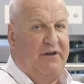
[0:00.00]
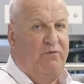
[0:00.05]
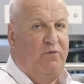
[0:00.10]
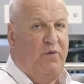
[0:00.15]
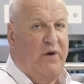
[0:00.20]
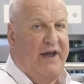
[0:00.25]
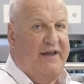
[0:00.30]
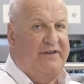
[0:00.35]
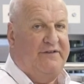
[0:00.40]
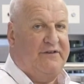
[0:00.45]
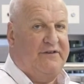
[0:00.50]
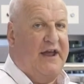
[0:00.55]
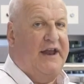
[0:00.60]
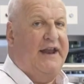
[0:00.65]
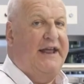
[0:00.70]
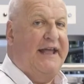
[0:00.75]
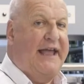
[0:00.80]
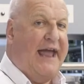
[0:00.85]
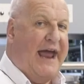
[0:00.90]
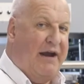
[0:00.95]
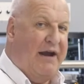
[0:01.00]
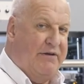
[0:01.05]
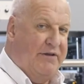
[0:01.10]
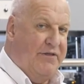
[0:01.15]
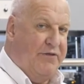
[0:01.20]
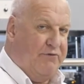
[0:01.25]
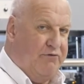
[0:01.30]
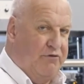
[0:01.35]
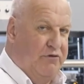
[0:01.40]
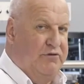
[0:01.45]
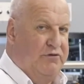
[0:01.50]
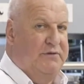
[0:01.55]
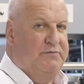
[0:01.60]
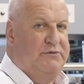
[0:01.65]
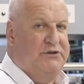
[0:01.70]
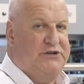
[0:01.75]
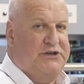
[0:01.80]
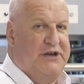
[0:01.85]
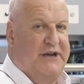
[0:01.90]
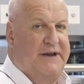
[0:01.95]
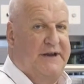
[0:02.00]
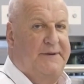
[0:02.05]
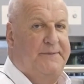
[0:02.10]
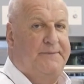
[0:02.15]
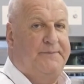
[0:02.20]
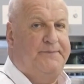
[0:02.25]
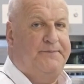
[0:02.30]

of waste getting carried through the machine.